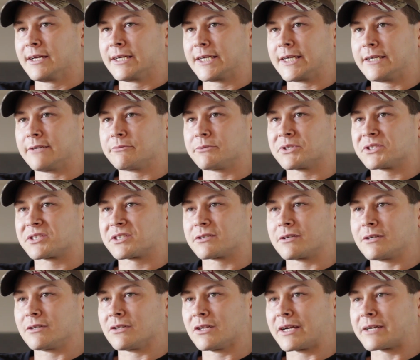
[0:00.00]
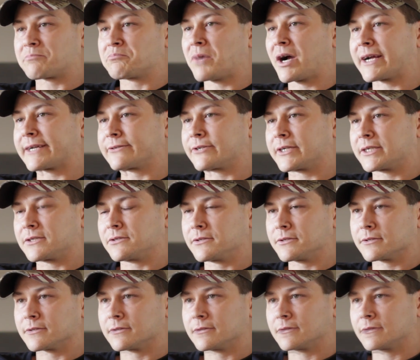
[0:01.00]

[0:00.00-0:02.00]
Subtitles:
It was like migraines.